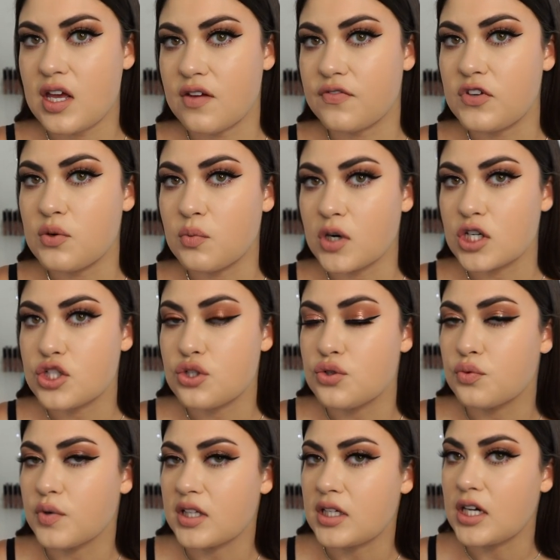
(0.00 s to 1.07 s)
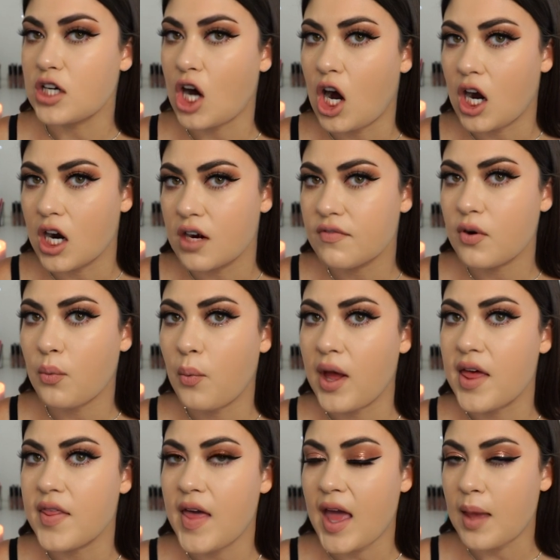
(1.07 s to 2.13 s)
if you were to really carve
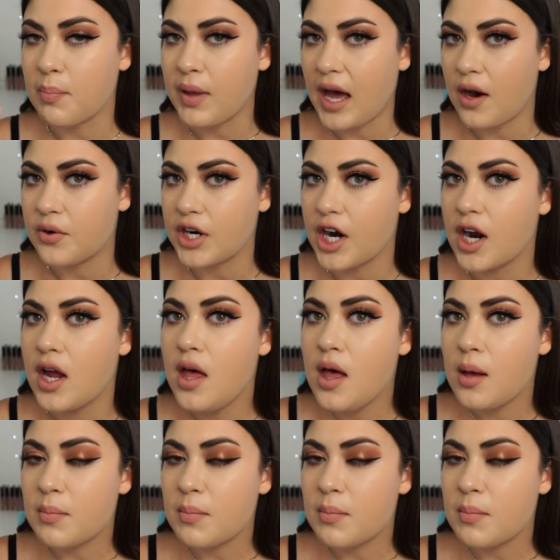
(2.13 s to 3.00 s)
with a powder,